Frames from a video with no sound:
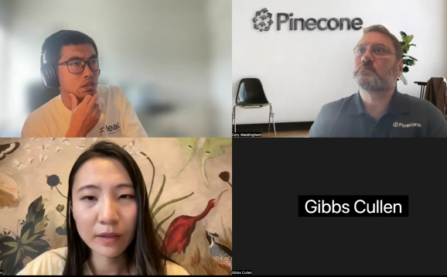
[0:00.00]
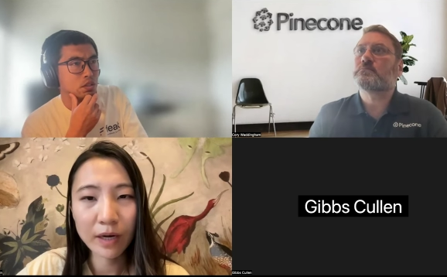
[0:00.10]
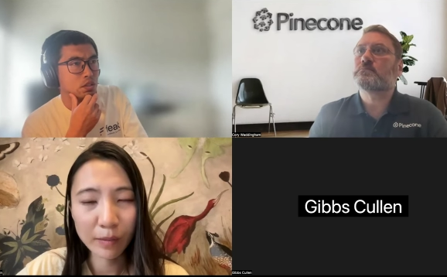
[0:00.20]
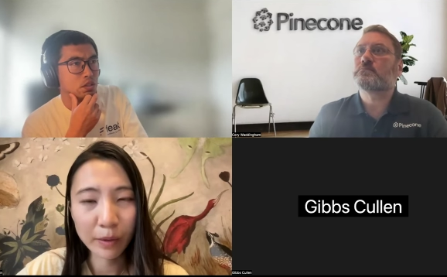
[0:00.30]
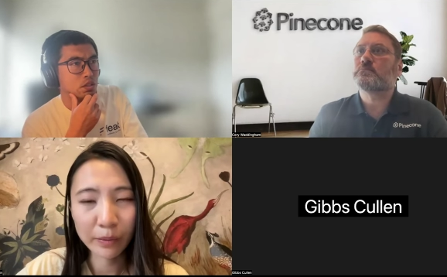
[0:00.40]

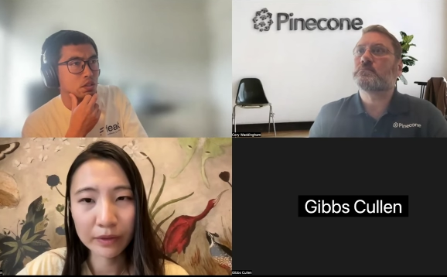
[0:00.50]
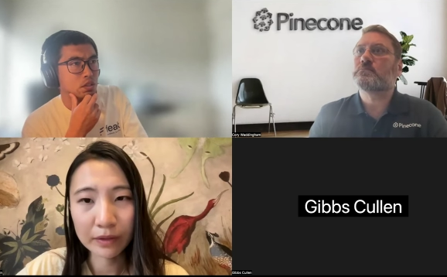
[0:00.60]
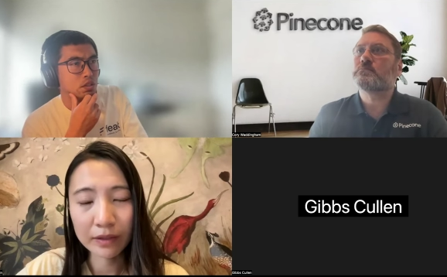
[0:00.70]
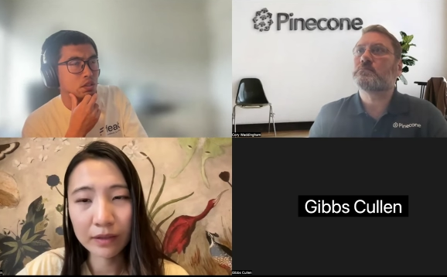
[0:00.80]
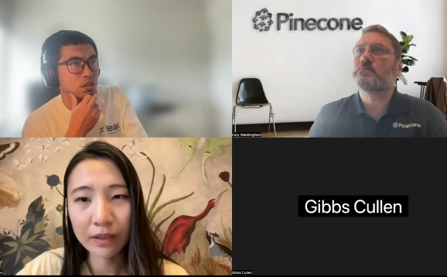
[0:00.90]
Speaker 1: common one.
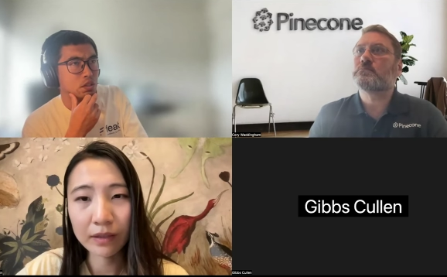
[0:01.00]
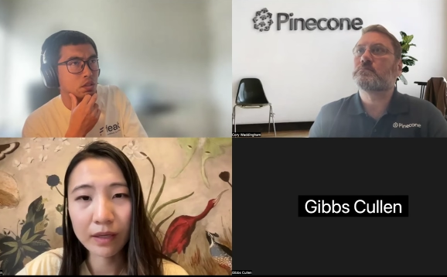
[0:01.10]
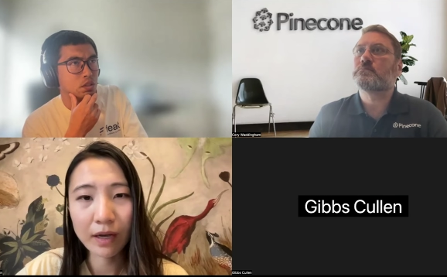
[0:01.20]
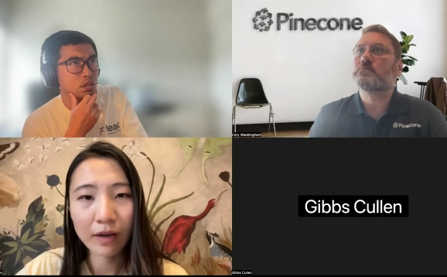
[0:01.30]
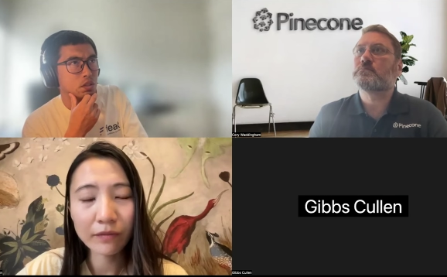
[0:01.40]
It's like
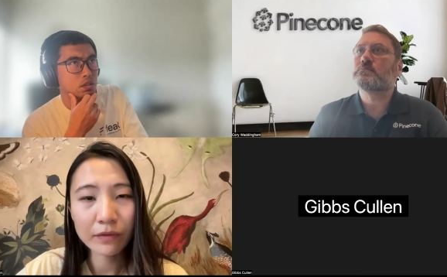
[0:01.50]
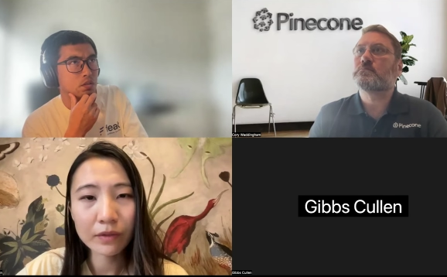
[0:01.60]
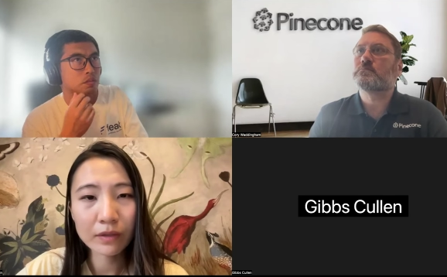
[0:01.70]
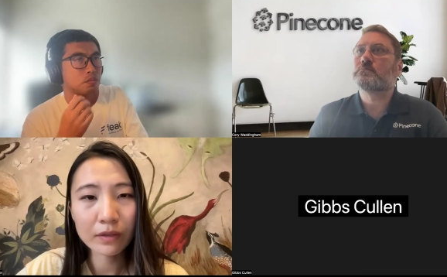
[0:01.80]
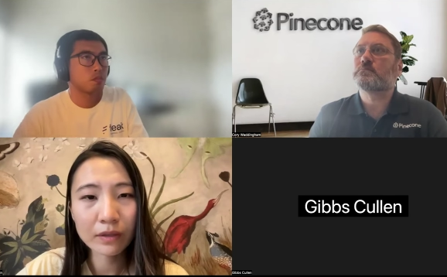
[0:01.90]

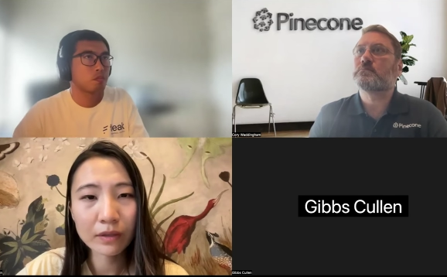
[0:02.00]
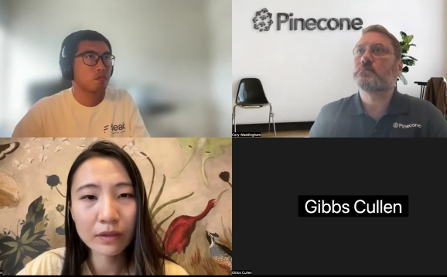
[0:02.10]
after